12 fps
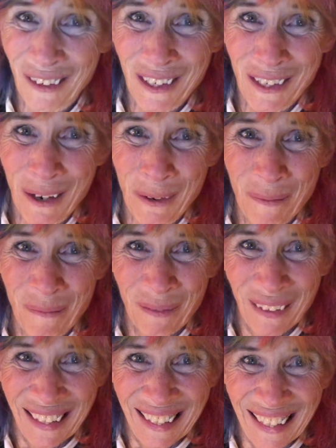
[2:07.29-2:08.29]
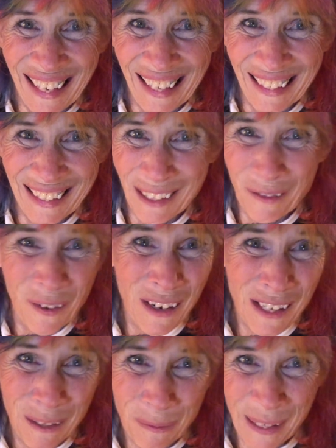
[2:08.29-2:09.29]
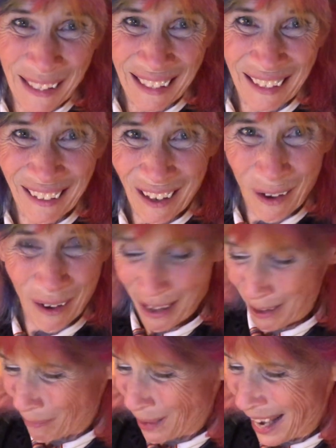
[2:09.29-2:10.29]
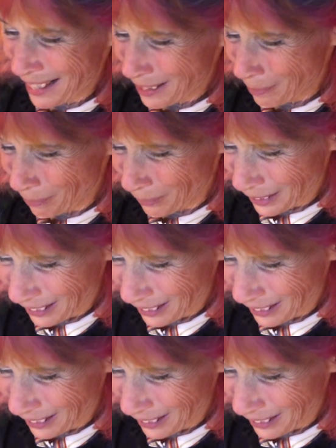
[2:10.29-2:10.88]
so, and it's a very sweet, handsome little